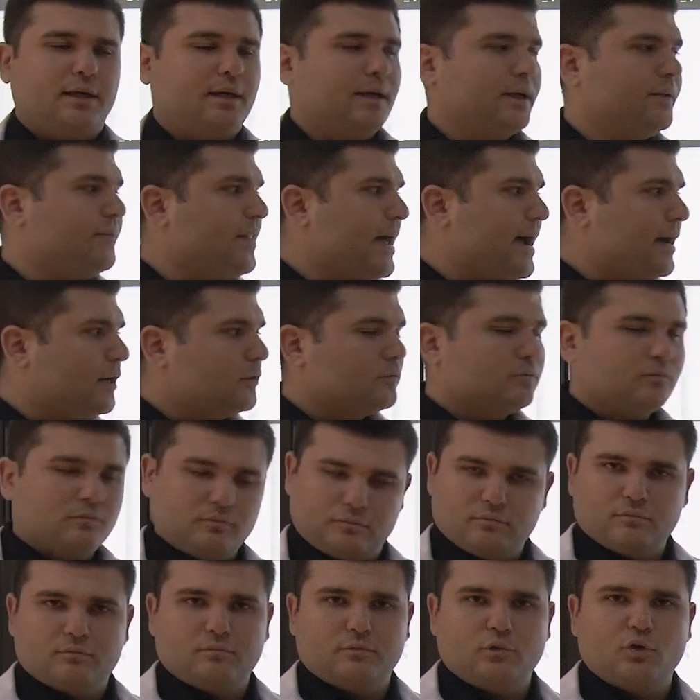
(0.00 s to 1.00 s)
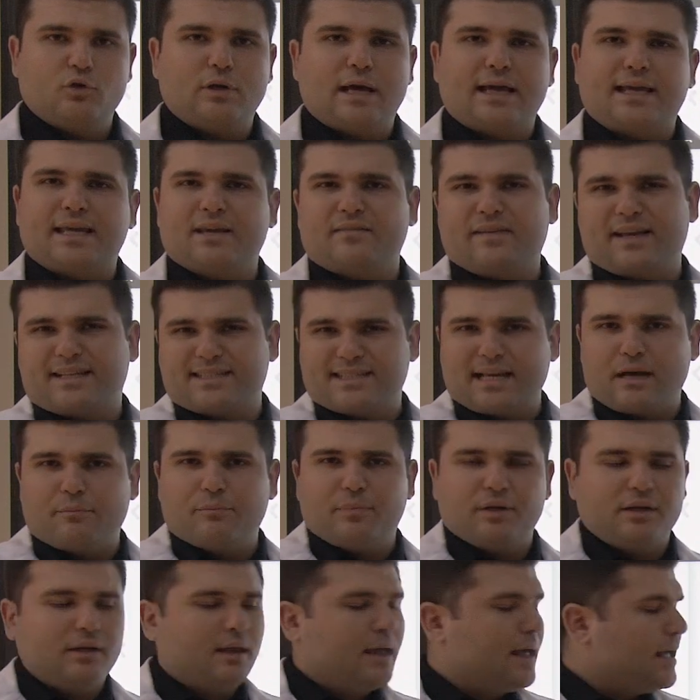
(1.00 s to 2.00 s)
noun, you can give
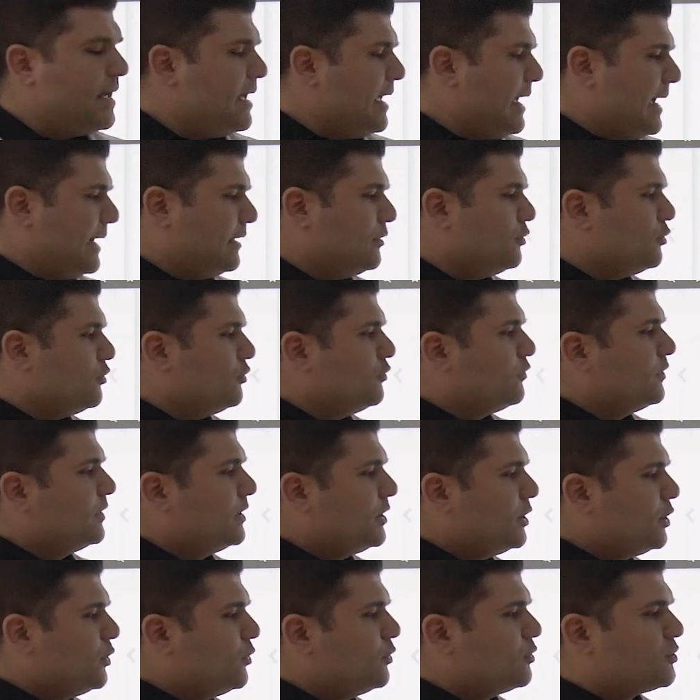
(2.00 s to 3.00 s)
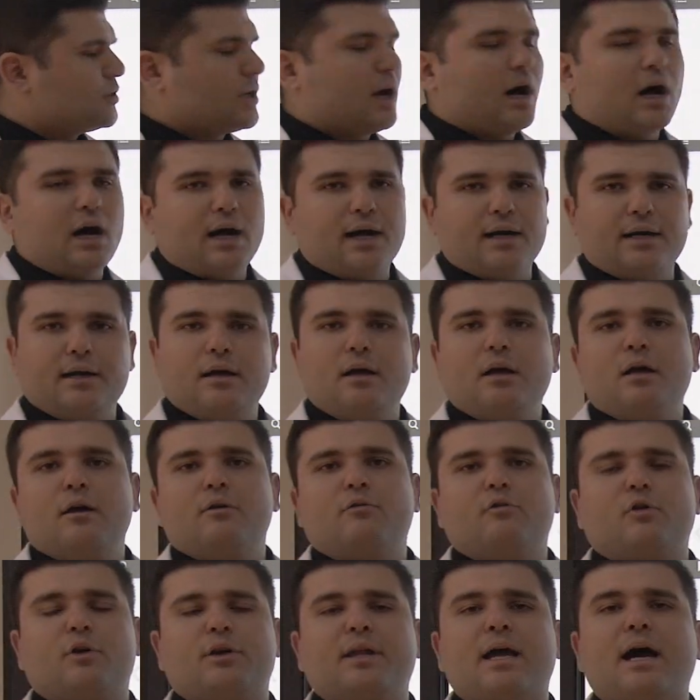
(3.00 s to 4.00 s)
example, and you will use are
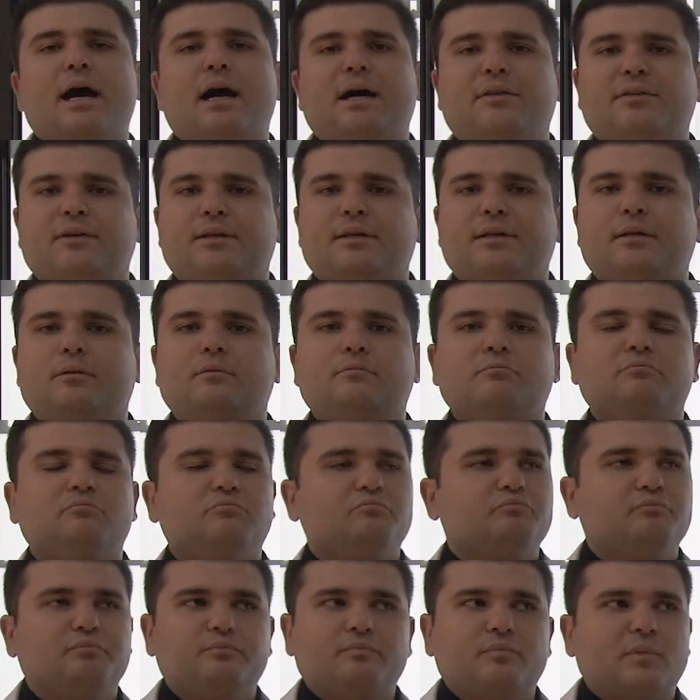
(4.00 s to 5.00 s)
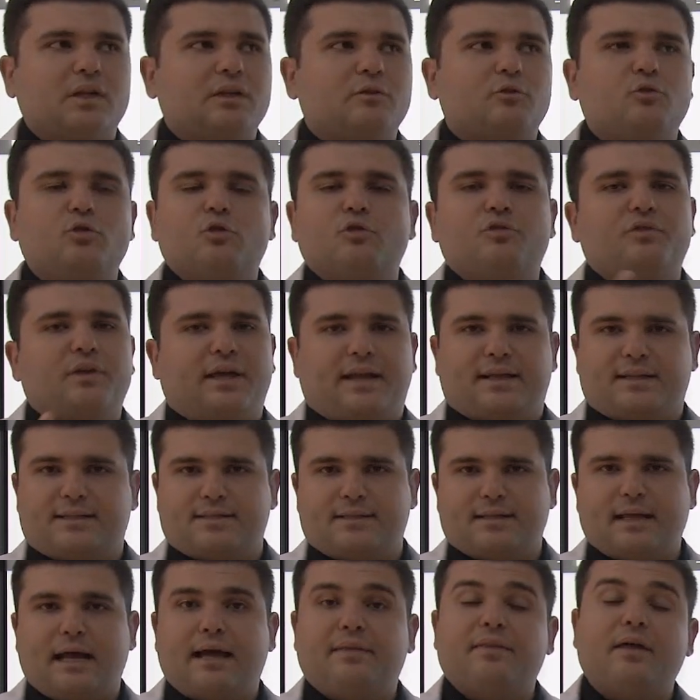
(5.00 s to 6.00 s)
for the other 2
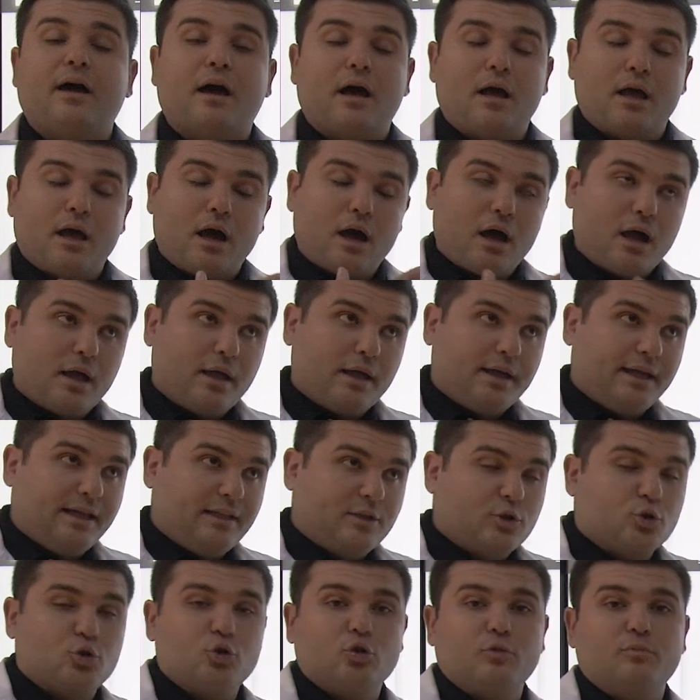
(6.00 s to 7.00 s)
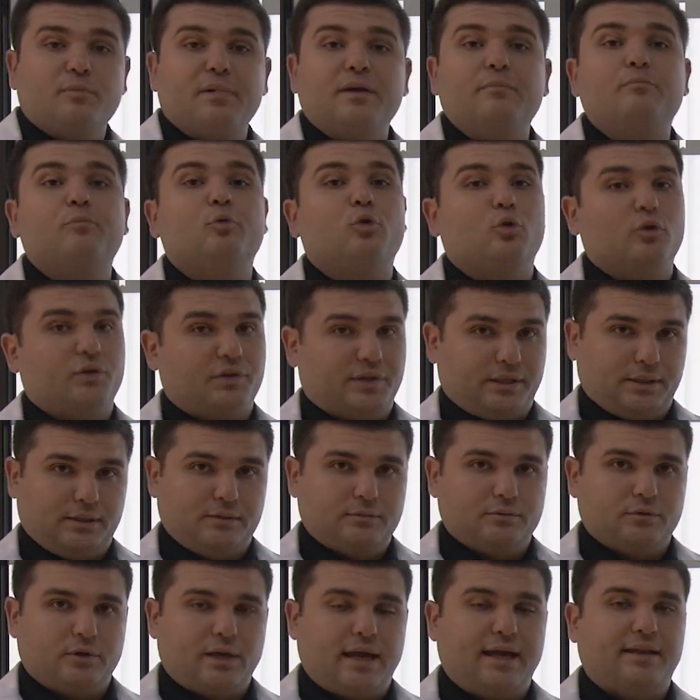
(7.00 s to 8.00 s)
things, and it should be
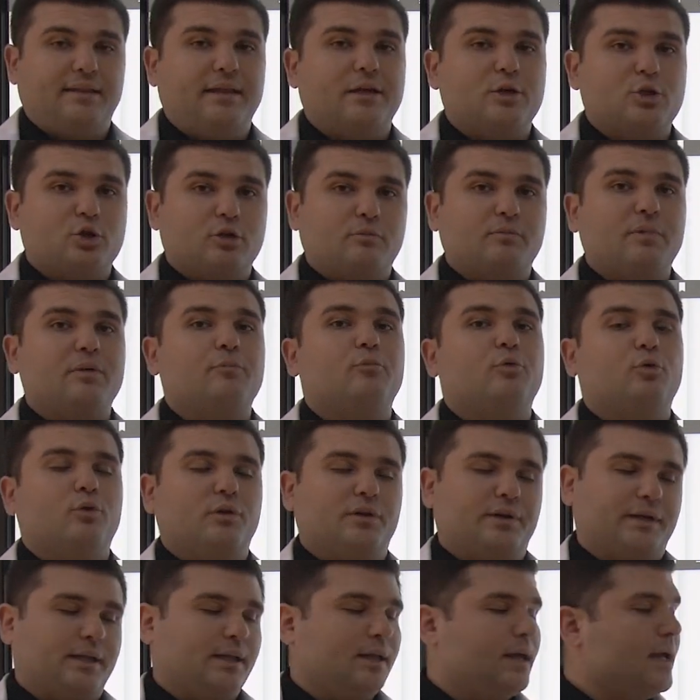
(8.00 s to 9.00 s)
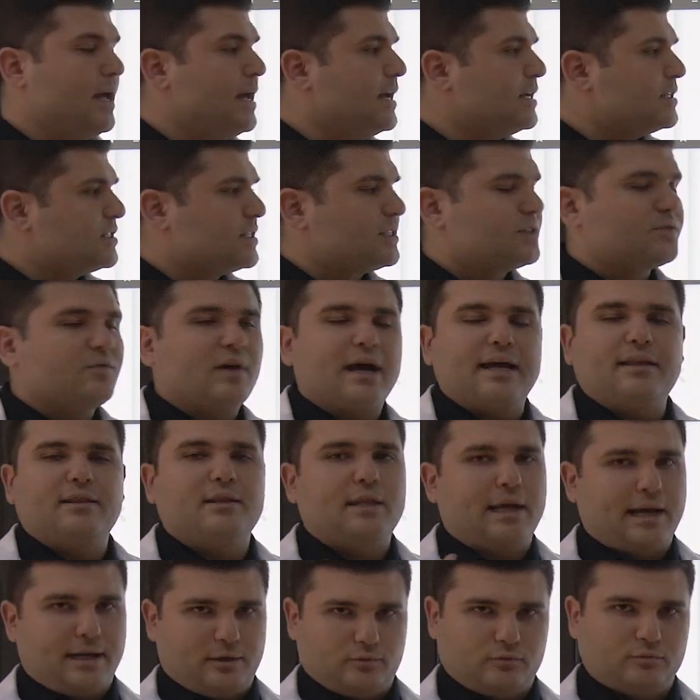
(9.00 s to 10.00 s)
plural, okay, they should be plural. Just write
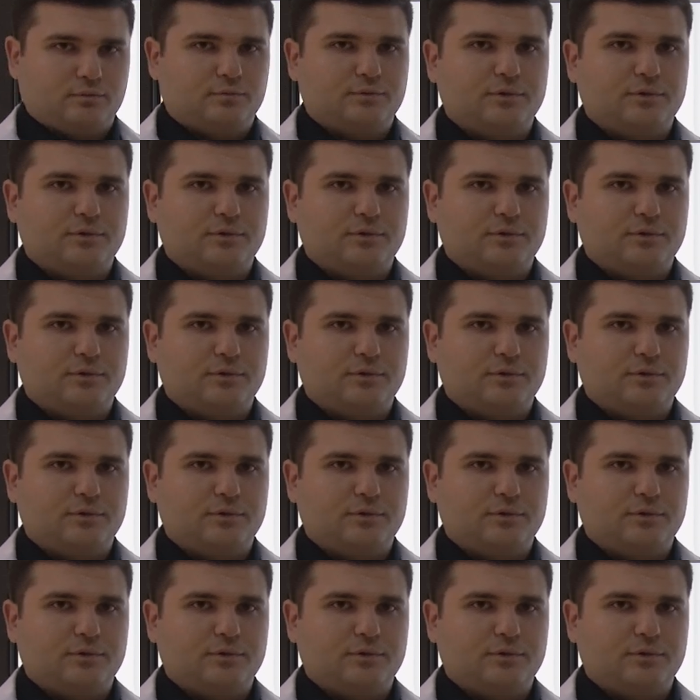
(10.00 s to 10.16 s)
down,